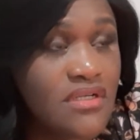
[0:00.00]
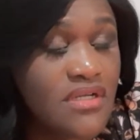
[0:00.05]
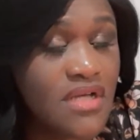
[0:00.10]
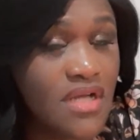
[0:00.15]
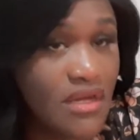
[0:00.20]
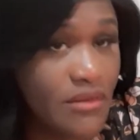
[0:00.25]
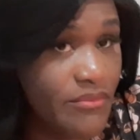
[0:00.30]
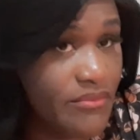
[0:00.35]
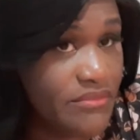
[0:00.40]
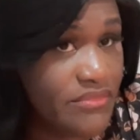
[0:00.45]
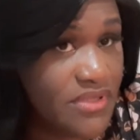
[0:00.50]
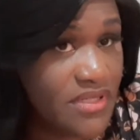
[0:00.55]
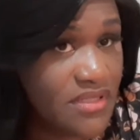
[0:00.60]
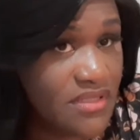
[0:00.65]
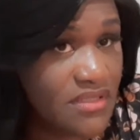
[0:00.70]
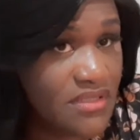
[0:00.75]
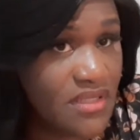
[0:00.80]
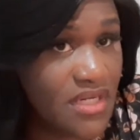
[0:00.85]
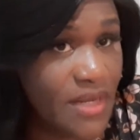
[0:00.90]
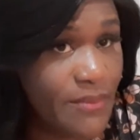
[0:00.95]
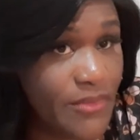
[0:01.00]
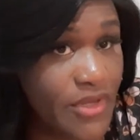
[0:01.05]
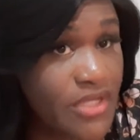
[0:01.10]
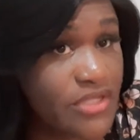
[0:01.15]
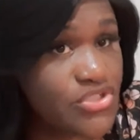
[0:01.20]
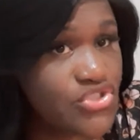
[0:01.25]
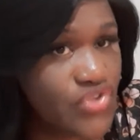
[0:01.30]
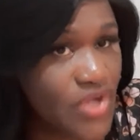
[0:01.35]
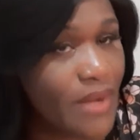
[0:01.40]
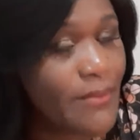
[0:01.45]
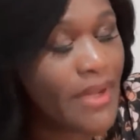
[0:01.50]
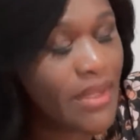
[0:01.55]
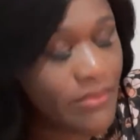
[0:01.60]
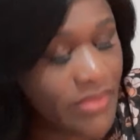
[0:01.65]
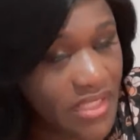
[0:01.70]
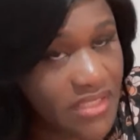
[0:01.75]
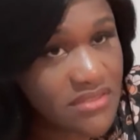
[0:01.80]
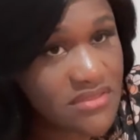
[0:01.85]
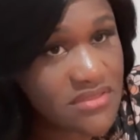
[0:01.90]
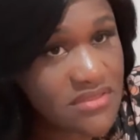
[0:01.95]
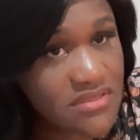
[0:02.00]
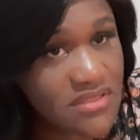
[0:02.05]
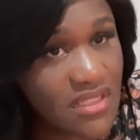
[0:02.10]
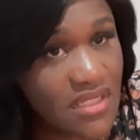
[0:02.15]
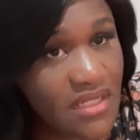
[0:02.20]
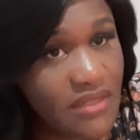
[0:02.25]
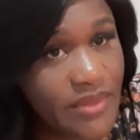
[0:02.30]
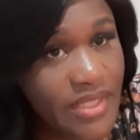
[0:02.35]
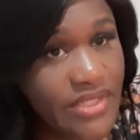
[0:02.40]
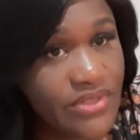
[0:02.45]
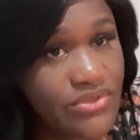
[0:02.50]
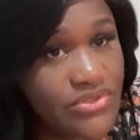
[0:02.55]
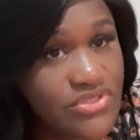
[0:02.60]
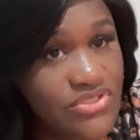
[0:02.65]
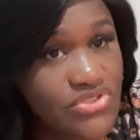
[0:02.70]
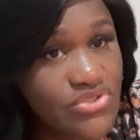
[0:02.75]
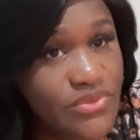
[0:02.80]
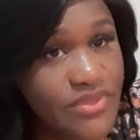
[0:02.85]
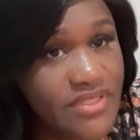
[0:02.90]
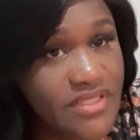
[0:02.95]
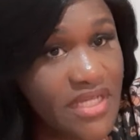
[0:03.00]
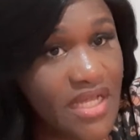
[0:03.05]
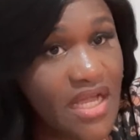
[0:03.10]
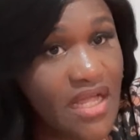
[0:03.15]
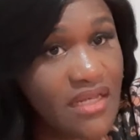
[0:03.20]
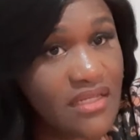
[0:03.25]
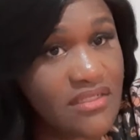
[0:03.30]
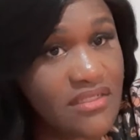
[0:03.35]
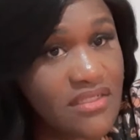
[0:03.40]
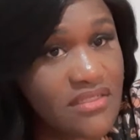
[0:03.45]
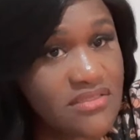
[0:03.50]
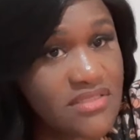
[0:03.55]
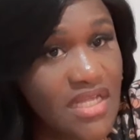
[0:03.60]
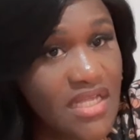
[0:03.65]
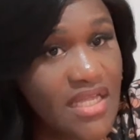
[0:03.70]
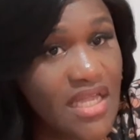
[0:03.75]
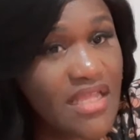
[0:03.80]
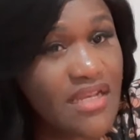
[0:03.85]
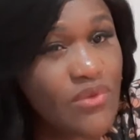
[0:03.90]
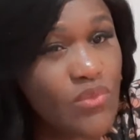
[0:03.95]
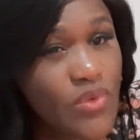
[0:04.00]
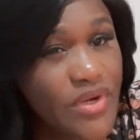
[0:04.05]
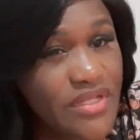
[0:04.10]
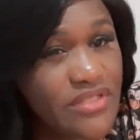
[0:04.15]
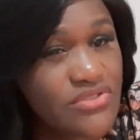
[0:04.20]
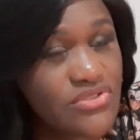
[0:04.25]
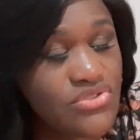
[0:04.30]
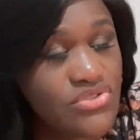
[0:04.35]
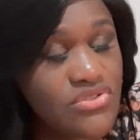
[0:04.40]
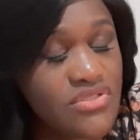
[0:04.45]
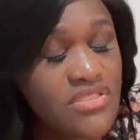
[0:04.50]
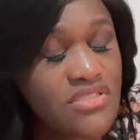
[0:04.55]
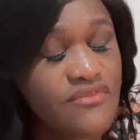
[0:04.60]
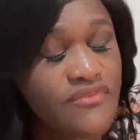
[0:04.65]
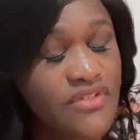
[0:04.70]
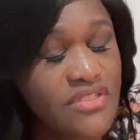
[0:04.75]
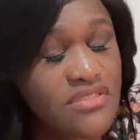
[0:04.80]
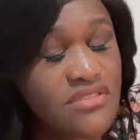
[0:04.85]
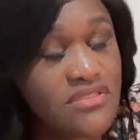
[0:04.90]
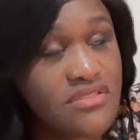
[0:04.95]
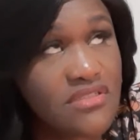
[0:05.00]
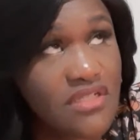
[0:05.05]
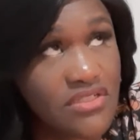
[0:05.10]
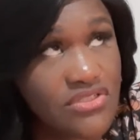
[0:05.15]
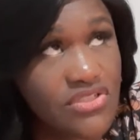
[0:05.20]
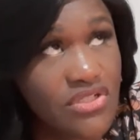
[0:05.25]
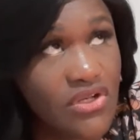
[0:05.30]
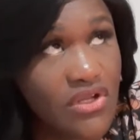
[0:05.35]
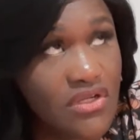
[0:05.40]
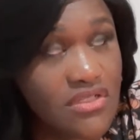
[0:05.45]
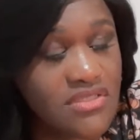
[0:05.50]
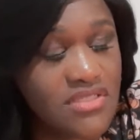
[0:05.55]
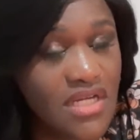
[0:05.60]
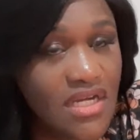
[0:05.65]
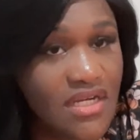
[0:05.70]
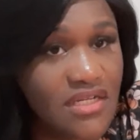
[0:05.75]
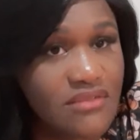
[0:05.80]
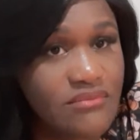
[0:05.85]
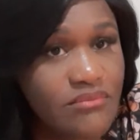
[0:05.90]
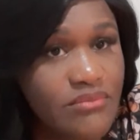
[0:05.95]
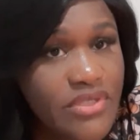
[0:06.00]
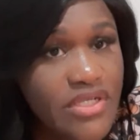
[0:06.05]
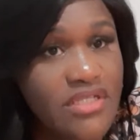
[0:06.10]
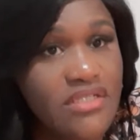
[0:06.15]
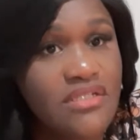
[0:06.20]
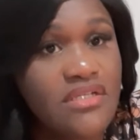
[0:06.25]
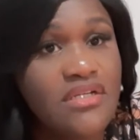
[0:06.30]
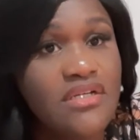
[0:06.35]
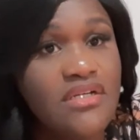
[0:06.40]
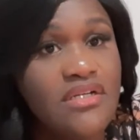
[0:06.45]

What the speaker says: come. I'm going to try my best. I know it's during the holidays. I kind of wanted to do this for such a long time, but